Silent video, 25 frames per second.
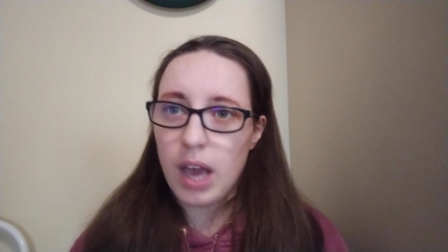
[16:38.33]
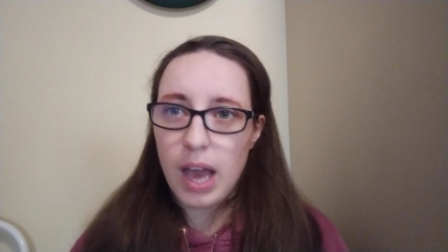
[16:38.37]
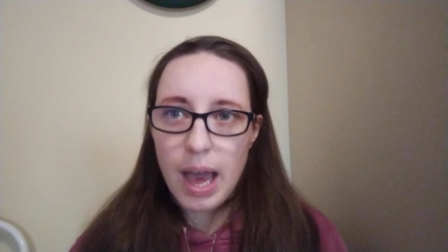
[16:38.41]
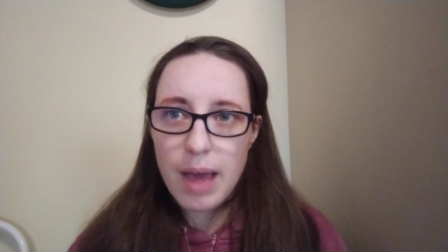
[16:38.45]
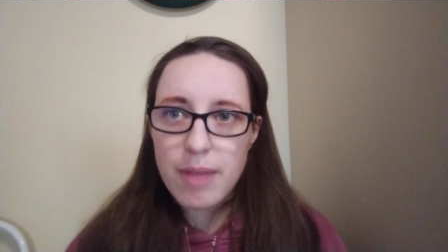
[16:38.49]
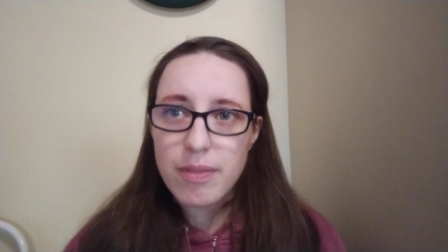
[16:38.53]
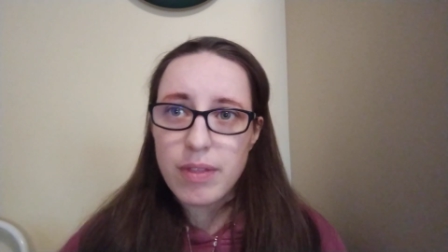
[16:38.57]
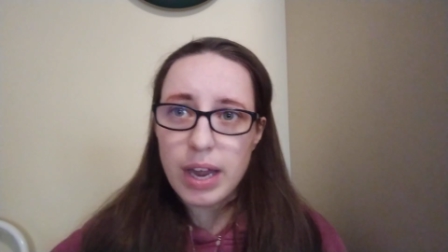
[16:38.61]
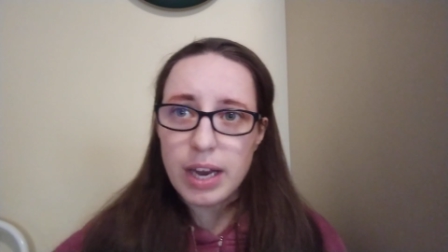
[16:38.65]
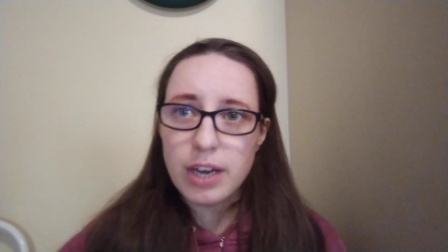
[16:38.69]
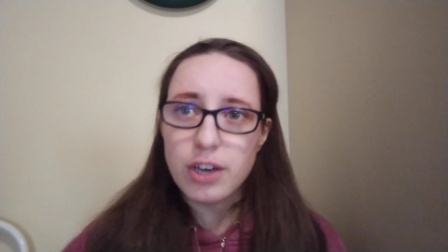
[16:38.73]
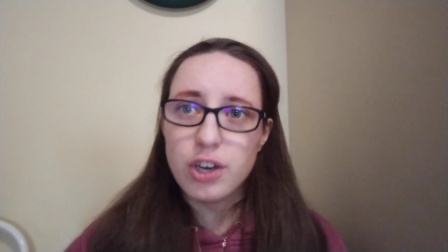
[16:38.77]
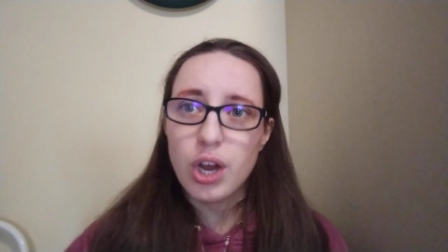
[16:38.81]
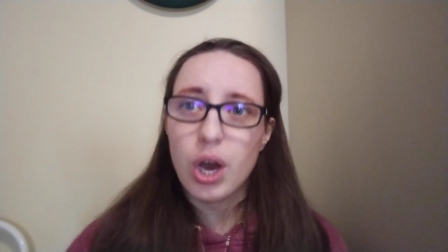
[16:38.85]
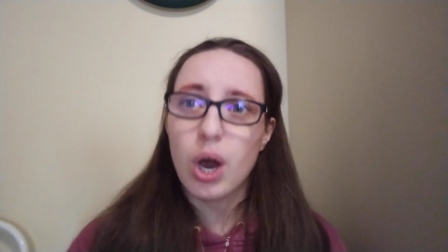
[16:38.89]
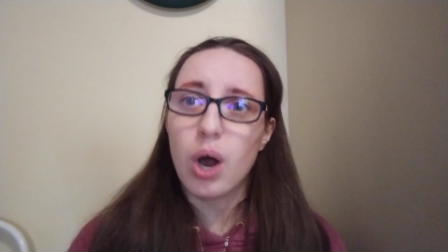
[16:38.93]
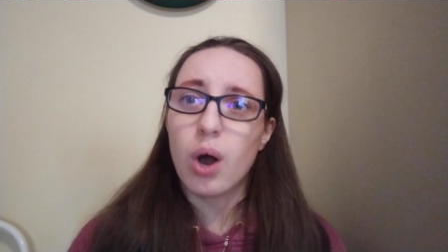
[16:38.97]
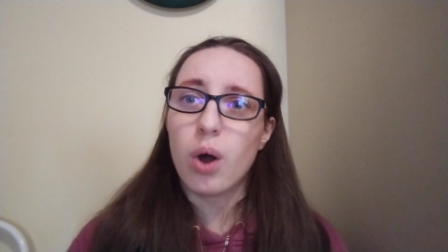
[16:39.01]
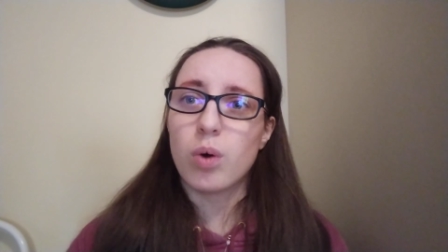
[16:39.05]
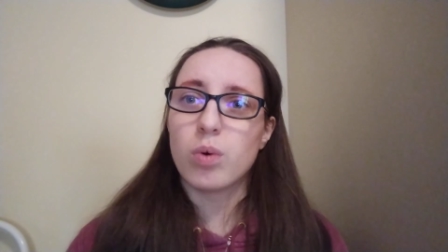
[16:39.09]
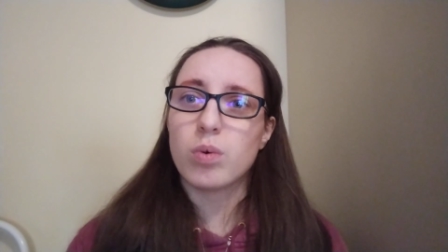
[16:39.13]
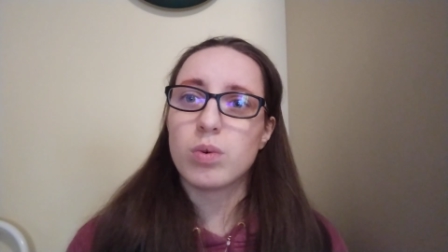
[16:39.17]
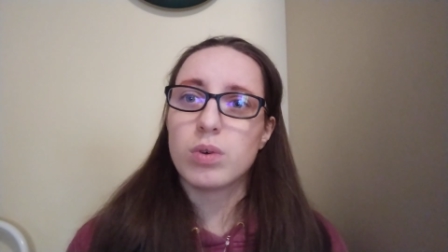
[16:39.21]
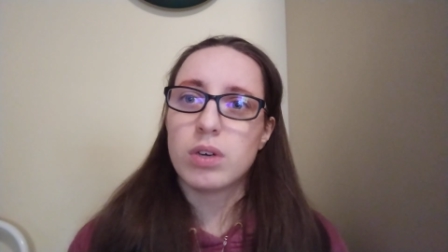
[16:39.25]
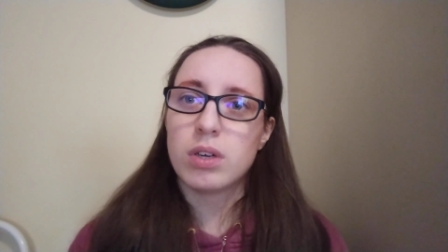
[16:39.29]
And they
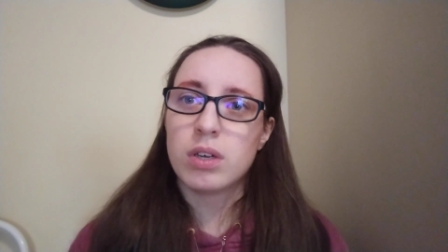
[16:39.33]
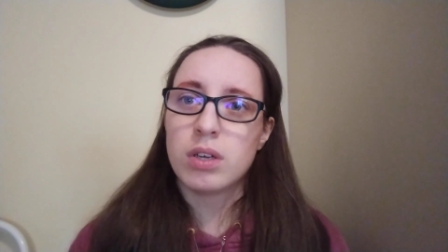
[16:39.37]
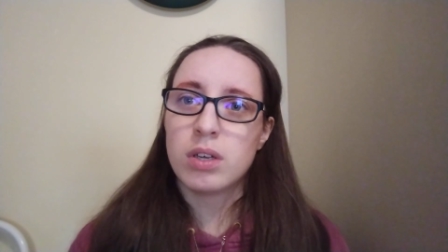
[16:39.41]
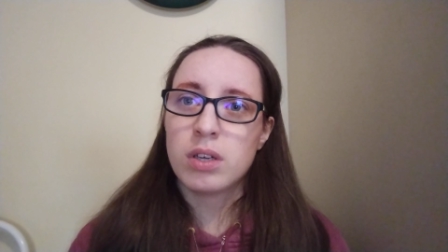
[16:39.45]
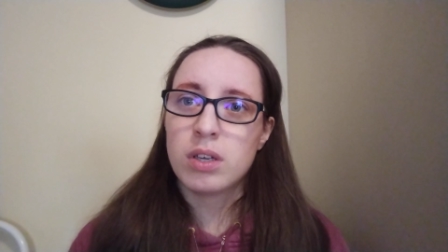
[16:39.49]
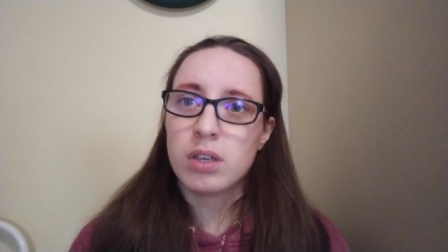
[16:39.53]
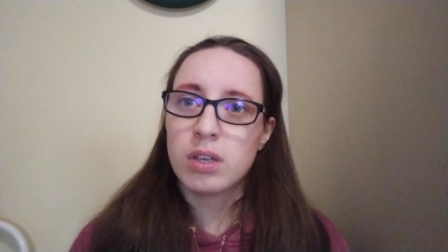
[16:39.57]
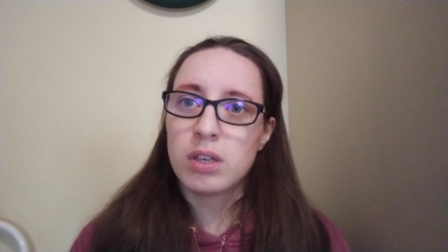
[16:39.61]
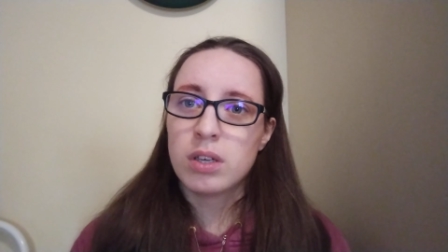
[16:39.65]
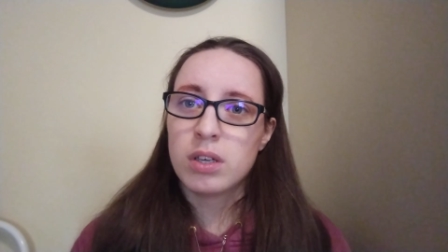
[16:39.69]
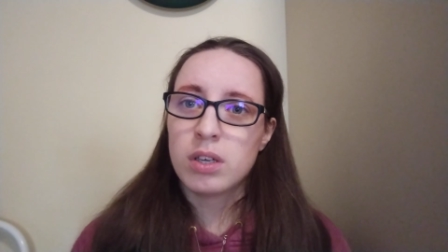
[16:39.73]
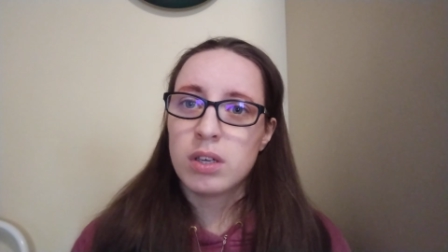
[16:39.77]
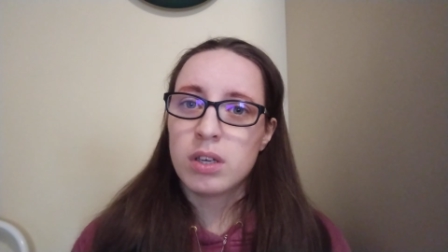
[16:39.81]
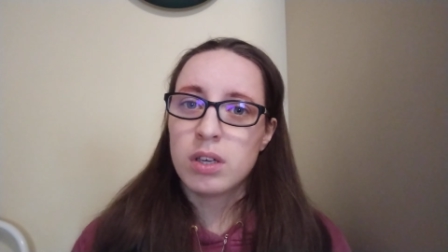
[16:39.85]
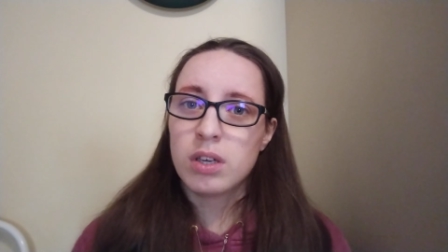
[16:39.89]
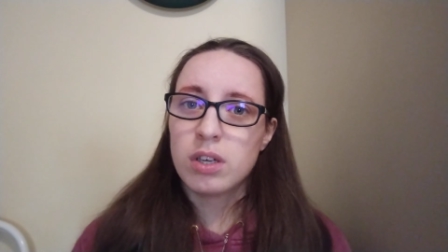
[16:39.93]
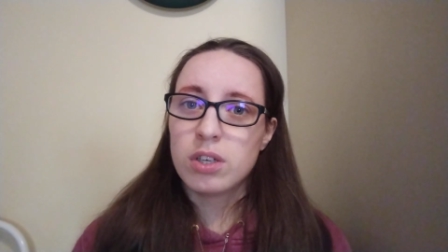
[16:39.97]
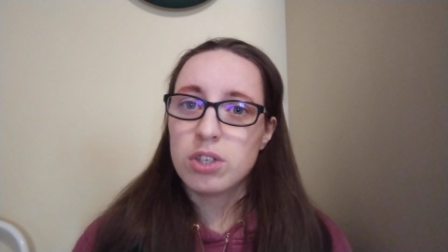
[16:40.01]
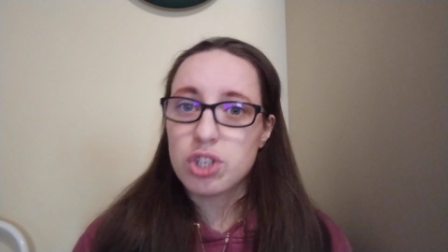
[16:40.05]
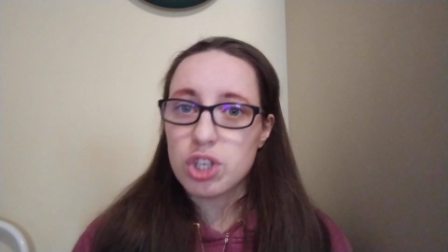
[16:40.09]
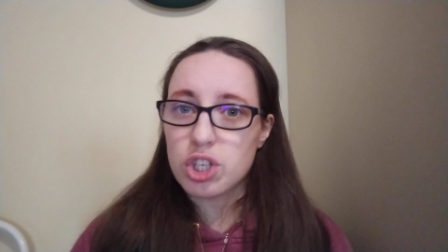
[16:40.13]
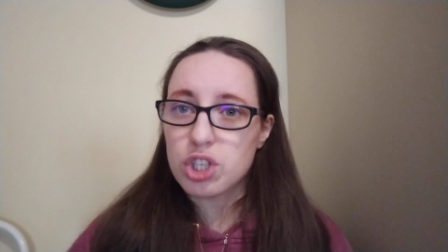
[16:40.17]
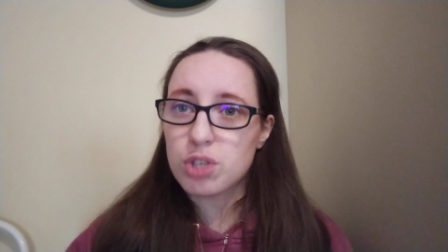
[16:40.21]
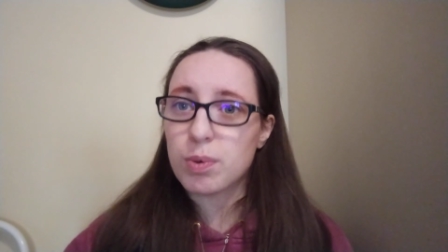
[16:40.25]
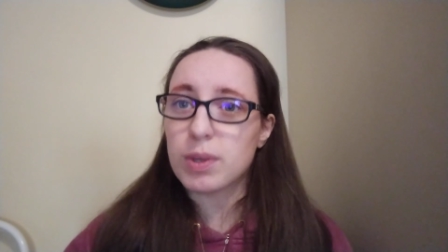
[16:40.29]
know
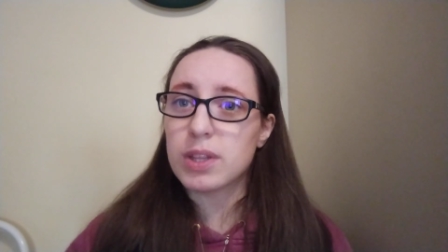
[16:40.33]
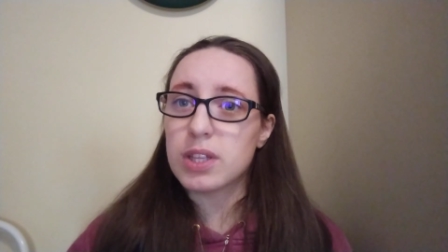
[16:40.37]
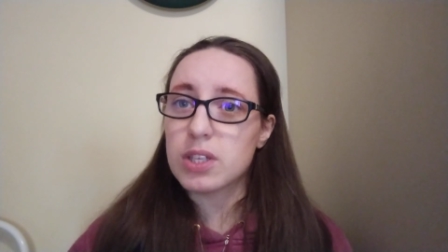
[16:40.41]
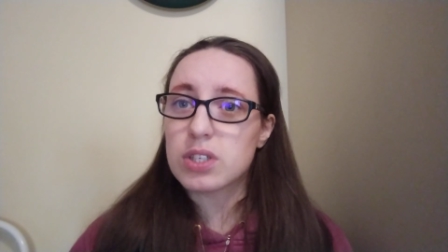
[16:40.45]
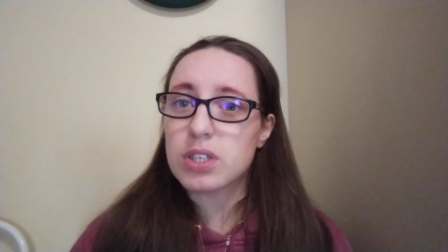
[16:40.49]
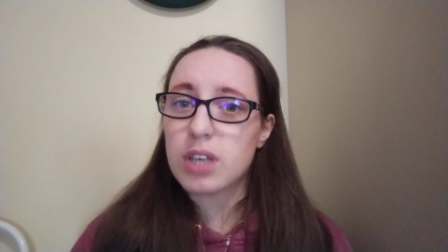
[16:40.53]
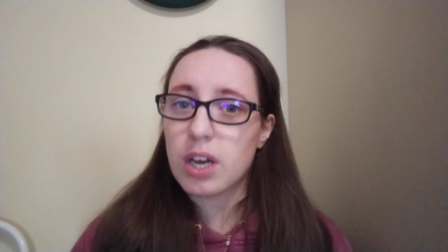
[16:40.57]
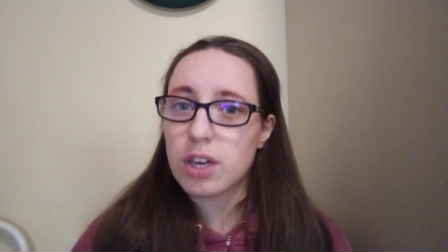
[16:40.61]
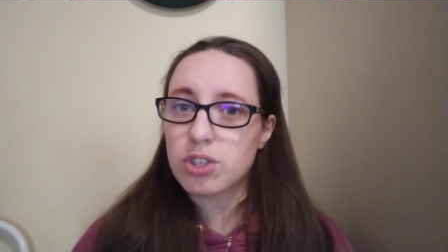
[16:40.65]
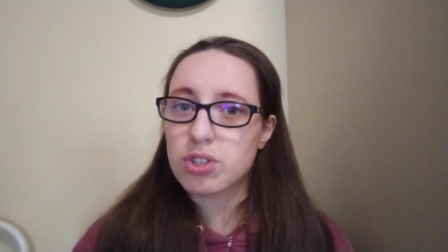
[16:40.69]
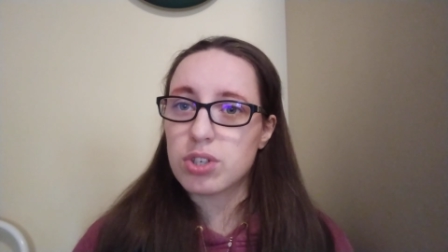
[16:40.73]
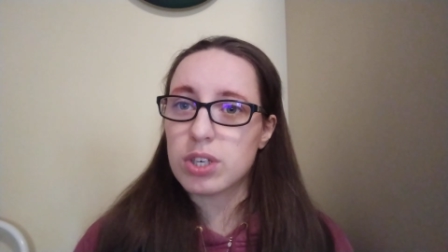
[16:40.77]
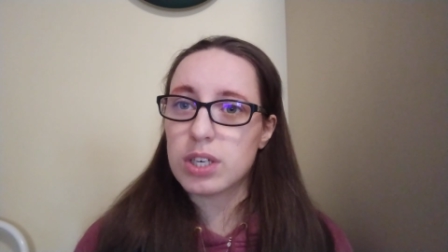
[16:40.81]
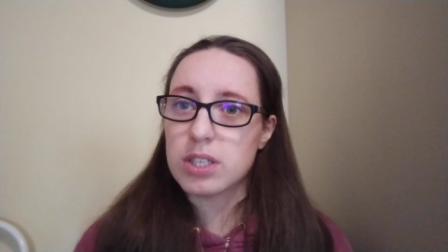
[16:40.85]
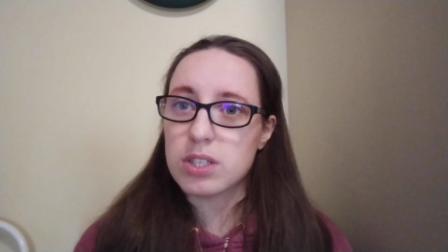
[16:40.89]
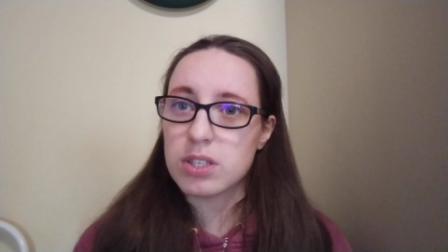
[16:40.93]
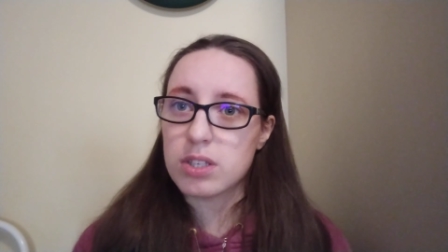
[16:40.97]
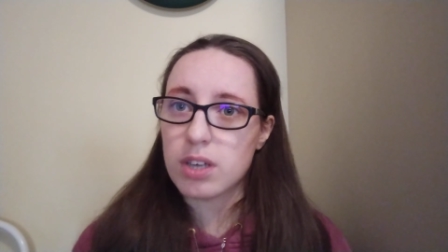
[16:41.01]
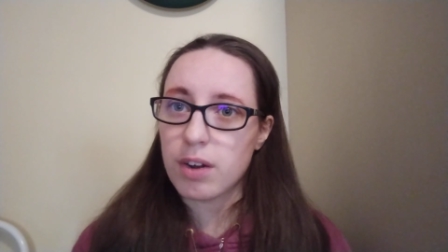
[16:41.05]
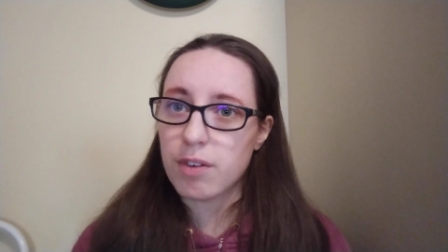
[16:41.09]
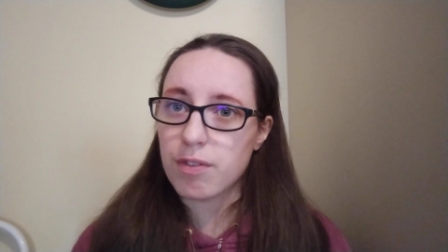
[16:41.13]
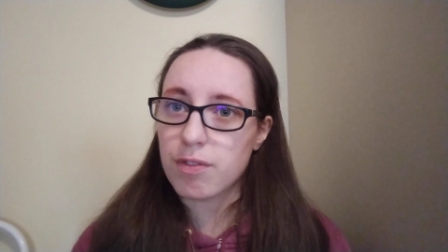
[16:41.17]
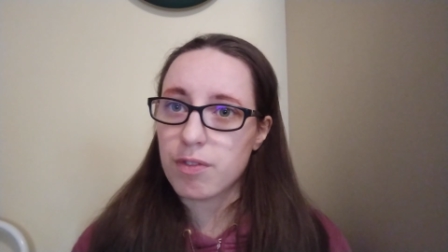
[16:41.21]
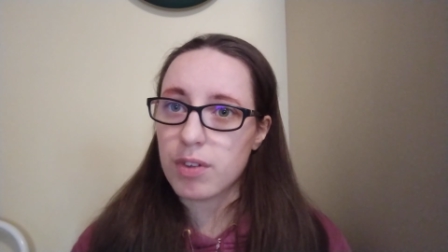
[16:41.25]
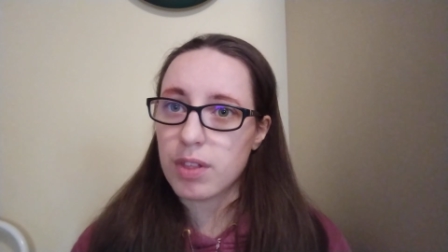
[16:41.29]
just what this country has
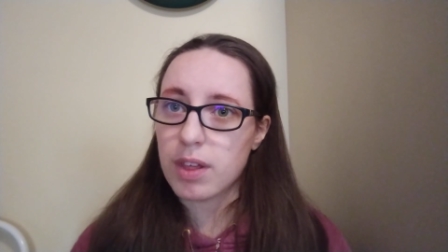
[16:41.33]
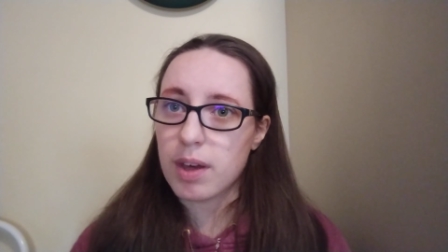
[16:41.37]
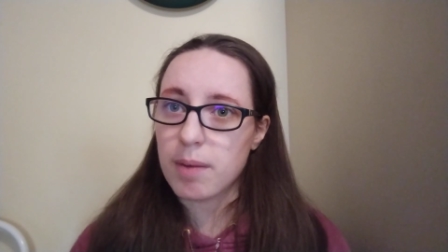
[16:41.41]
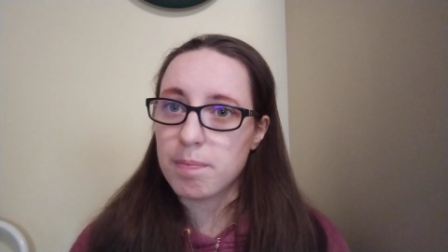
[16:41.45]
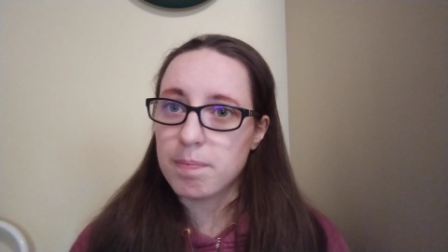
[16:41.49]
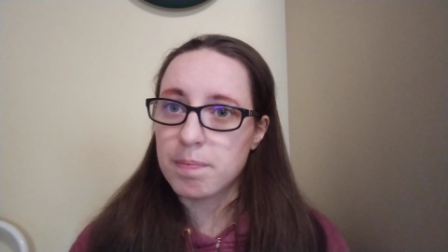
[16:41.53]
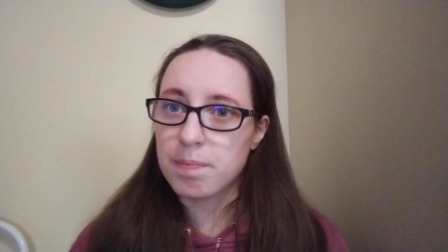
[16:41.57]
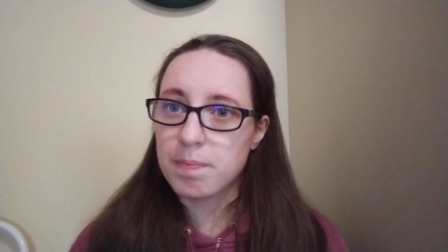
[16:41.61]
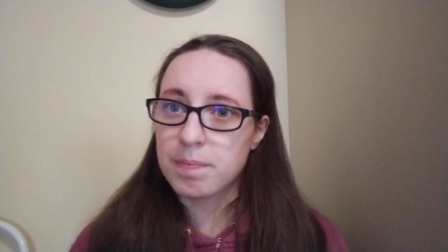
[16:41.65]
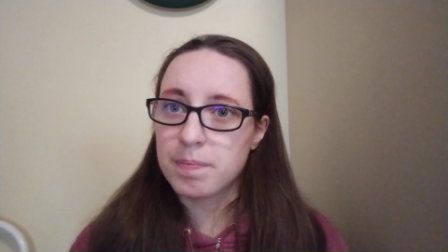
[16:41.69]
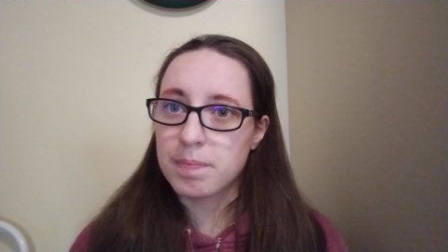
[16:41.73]
done for them.